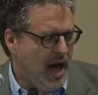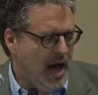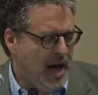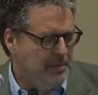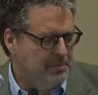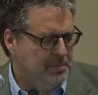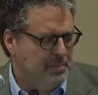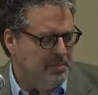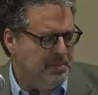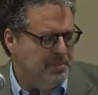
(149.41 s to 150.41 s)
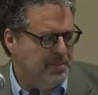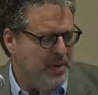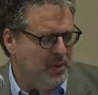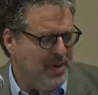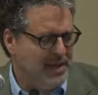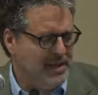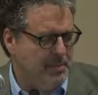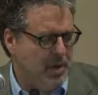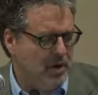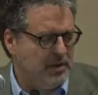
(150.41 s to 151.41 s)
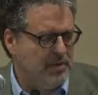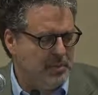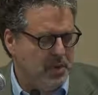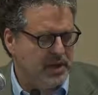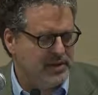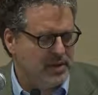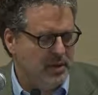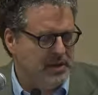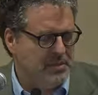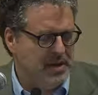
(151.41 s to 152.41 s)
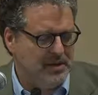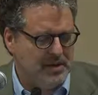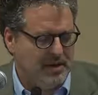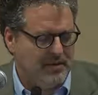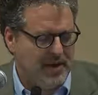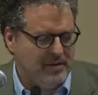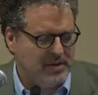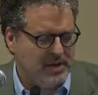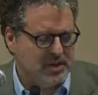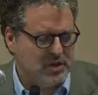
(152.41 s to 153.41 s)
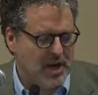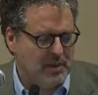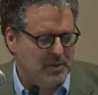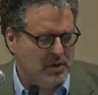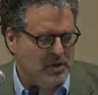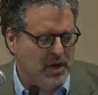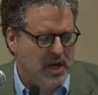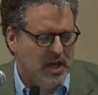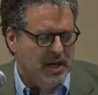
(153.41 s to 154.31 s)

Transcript: But really, the bulk of the book is going to be 5 or 6 chapters